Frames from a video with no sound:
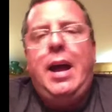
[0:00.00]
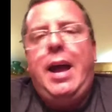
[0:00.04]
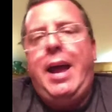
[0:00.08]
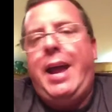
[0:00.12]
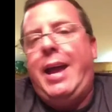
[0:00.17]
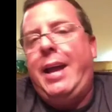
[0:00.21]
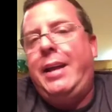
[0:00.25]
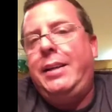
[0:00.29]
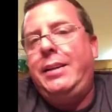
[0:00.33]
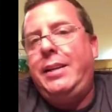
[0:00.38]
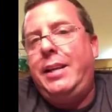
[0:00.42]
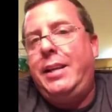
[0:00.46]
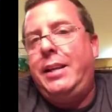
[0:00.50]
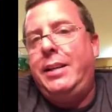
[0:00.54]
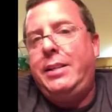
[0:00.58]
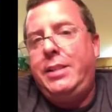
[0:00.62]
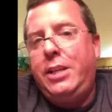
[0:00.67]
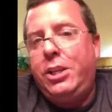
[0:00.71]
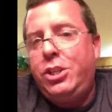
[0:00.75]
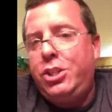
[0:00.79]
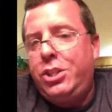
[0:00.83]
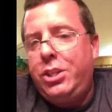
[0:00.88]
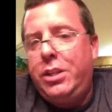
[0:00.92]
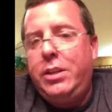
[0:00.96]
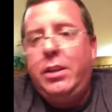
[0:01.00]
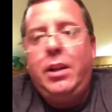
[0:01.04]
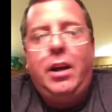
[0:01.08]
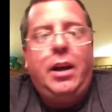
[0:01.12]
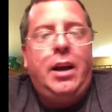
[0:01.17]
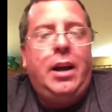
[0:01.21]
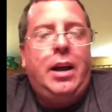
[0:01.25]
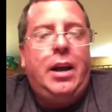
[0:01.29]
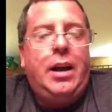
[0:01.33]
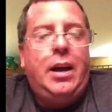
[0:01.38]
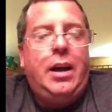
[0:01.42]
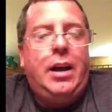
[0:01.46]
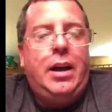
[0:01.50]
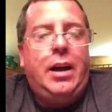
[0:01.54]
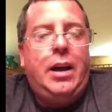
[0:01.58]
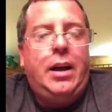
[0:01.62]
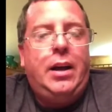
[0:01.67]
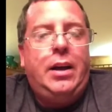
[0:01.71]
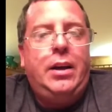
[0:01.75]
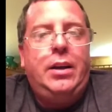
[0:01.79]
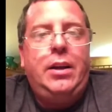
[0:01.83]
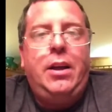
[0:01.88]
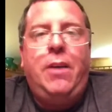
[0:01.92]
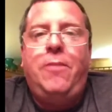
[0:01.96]
And in addition,
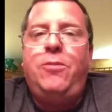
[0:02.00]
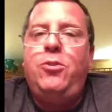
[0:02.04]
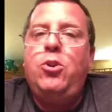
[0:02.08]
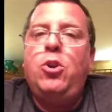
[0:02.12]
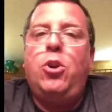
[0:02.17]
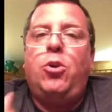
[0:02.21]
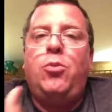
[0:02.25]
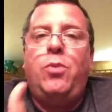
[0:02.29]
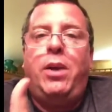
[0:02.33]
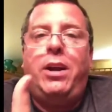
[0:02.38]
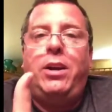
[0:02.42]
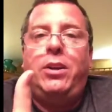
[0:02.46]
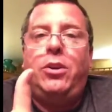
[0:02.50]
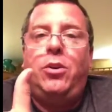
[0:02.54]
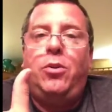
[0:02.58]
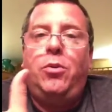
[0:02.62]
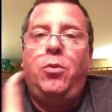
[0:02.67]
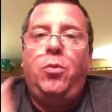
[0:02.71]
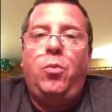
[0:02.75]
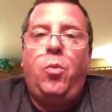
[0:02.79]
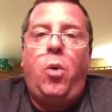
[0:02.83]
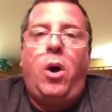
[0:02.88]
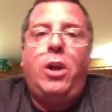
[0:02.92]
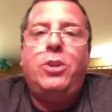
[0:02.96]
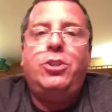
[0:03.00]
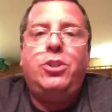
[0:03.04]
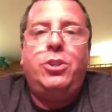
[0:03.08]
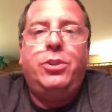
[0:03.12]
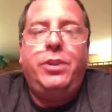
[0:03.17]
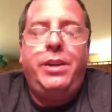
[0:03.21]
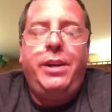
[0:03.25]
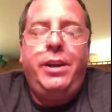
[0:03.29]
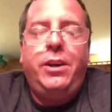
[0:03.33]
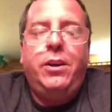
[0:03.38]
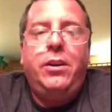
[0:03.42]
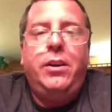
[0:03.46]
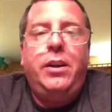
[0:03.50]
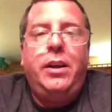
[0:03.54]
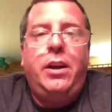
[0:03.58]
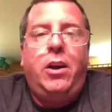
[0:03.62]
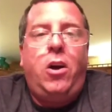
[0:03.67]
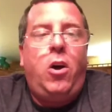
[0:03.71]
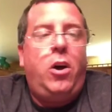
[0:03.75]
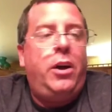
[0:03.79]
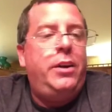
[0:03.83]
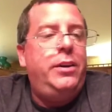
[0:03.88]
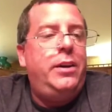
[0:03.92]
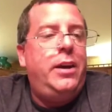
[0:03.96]
if you're a regular watcher here
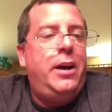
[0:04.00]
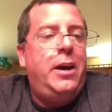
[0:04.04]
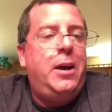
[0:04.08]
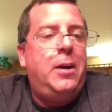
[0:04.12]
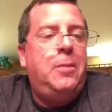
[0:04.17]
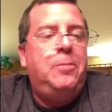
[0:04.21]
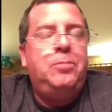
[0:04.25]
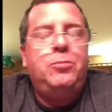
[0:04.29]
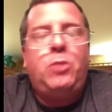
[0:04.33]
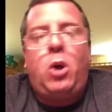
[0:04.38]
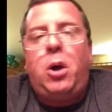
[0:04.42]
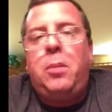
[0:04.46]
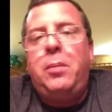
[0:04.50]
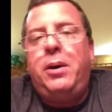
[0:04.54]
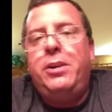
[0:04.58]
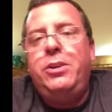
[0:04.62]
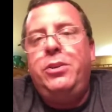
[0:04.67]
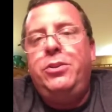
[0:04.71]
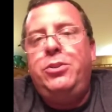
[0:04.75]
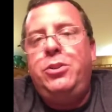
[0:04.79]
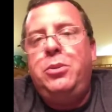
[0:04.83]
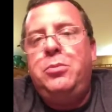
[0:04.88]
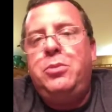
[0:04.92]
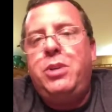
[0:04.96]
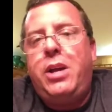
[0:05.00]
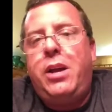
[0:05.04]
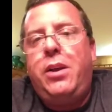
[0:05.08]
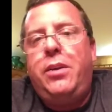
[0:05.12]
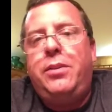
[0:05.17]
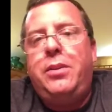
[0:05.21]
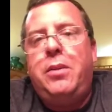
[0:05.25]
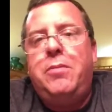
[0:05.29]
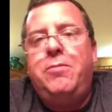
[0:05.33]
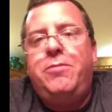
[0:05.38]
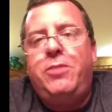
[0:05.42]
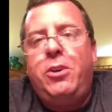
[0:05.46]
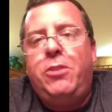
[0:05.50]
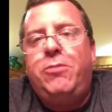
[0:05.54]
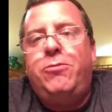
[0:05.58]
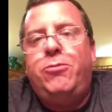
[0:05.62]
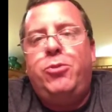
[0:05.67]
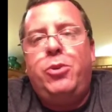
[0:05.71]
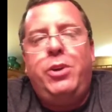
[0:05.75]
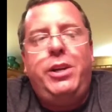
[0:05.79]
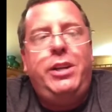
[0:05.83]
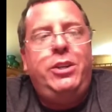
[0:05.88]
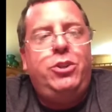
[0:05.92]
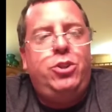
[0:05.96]
on my YouTube channel, then feel
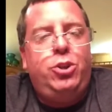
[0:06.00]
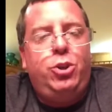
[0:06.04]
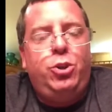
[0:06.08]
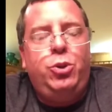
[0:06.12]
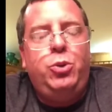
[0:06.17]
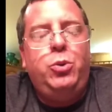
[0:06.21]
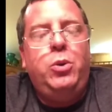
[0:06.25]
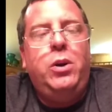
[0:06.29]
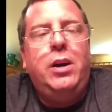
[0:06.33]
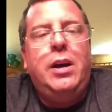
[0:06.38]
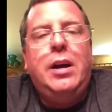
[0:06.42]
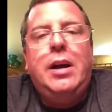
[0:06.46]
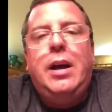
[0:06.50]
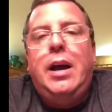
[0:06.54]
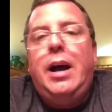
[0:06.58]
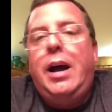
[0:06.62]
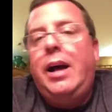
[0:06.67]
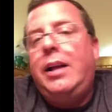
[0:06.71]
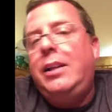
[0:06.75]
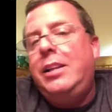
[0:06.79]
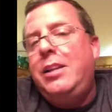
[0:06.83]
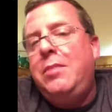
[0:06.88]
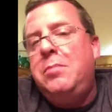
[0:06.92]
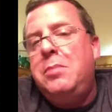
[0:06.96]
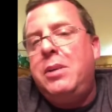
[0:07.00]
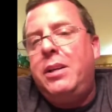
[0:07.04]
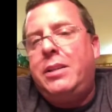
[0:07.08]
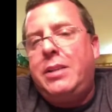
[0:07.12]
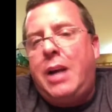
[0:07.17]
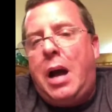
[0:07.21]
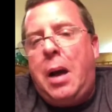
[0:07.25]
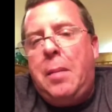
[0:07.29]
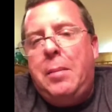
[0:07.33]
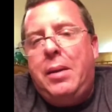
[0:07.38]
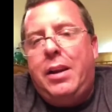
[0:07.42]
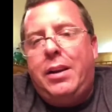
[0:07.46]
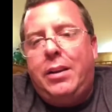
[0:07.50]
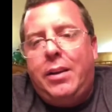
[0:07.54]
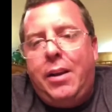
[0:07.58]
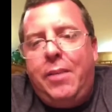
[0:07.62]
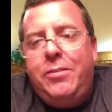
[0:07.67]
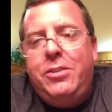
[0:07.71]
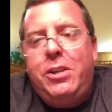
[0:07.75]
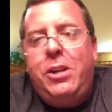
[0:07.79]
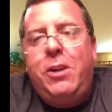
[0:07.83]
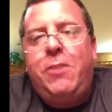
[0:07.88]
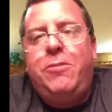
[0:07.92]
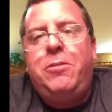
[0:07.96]
free to leave me a comment. I'd
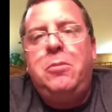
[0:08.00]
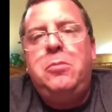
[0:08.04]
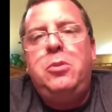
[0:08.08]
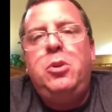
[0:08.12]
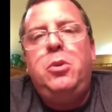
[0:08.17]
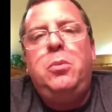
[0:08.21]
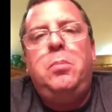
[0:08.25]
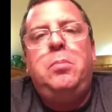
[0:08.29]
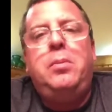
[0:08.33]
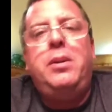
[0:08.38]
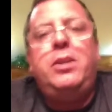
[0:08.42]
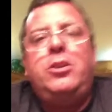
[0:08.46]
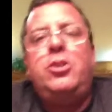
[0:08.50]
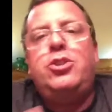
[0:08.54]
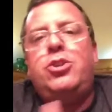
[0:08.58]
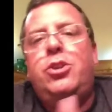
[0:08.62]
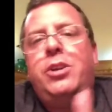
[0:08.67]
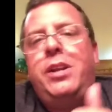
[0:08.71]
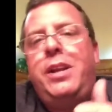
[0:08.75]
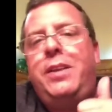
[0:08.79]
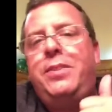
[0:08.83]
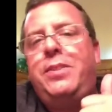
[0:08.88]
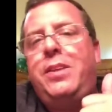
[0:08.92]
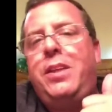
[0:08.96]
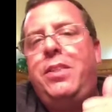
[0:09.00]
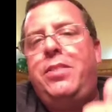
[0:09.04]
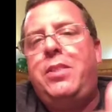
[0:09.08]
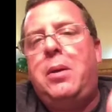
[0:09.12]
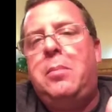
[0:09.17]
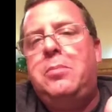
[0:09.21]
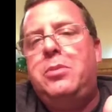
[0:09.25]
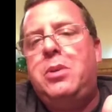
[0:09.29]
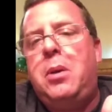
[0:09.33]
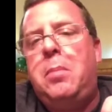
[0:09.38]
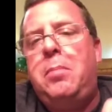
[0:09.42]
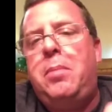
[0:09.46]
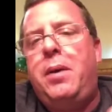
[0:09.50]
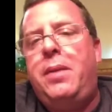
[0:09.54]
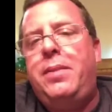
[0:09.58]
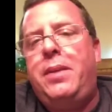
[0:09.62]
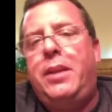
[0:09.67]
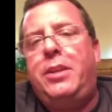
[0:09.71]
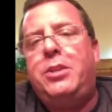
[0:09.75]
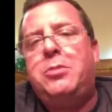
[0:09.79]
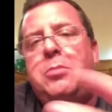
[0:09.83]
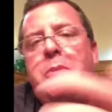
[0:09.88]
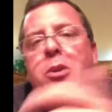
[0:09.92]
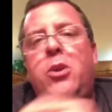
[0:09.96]
love to hear from you. Be sure to hit the thumbs up button.
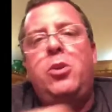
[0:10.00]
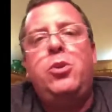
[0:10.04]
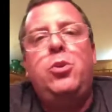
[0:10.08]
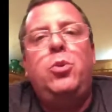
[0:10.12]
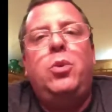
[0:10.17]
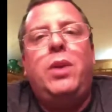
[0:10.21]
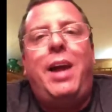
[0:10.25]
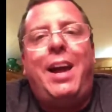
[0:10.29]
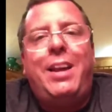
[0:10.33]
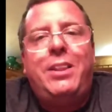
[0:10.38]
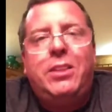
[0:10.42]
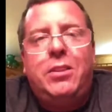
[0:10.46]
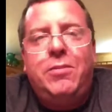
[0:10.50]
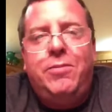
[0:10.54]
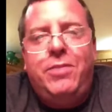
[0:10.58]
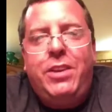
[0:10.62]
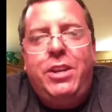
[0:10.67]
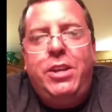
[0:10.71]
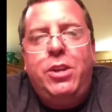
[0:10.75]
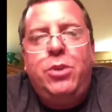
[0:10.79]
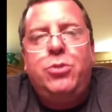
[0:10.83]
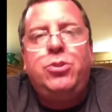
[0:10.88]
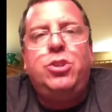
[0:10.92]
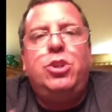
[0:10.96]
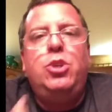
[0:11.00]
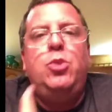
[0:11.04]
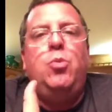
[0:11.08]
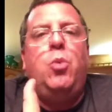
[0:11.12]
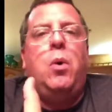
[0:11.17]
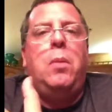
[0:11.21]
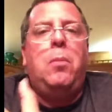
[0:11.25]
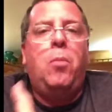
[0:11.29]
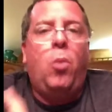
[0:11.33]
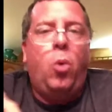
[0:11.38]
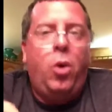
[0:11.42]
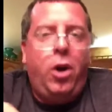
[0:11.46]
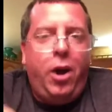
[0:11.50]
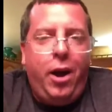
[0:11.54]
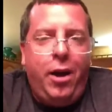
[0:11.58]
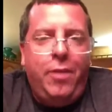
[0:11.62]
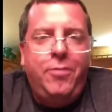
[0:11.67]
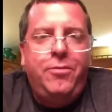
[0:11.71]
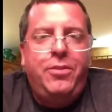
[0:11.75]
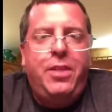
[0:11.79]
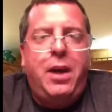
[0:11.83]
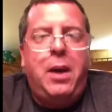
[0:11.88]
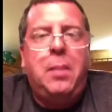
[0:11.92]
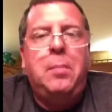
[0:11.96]
That lets me know you like the videos and you want more
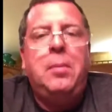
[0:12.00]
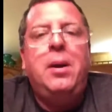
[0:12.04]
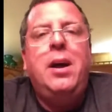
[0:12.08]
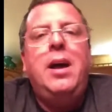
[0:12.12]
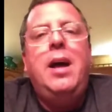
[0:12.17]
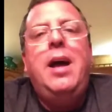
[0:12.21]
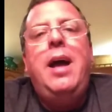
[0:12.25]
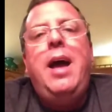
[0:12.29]
of them.